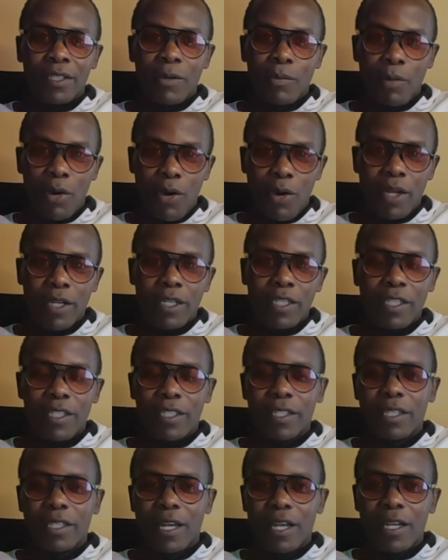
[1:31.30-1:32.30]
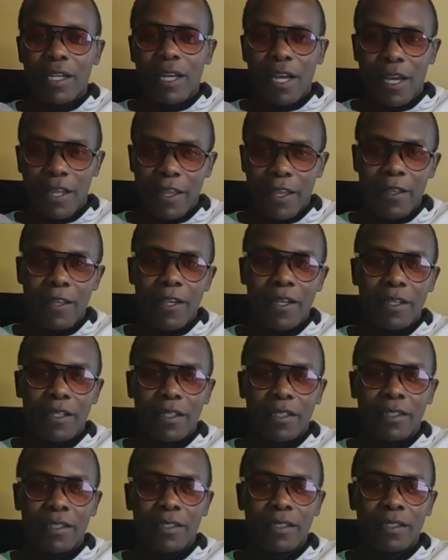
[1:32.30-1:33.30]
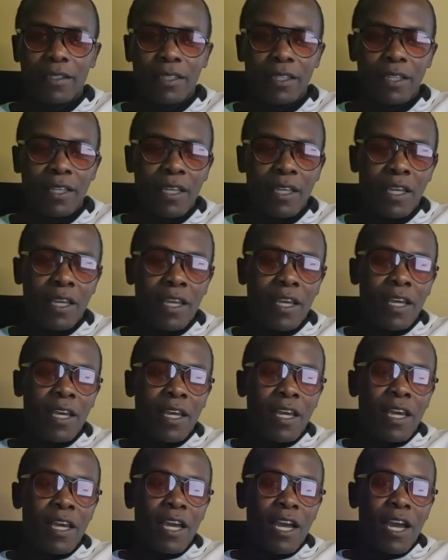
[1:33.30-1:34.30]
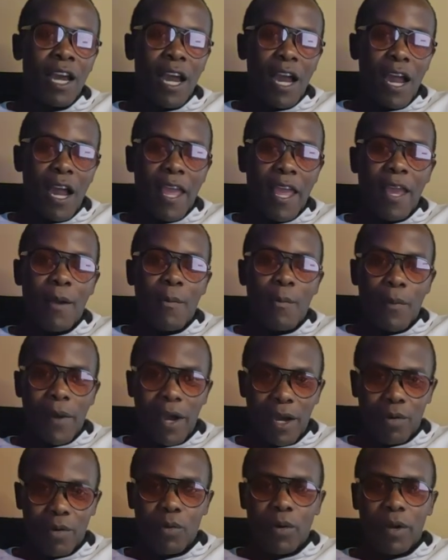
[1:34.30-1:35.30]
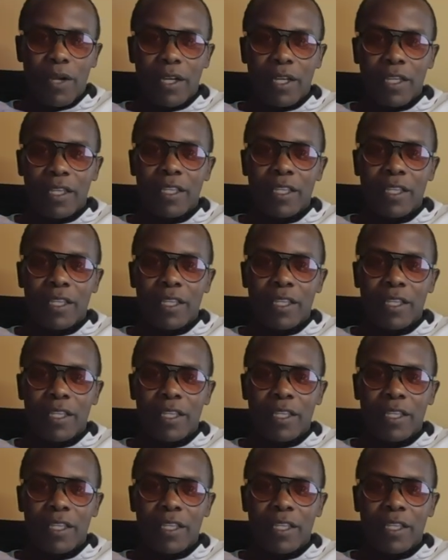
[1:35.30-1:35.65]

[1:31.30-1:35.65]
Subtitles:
Number one is none other than I am Marwa.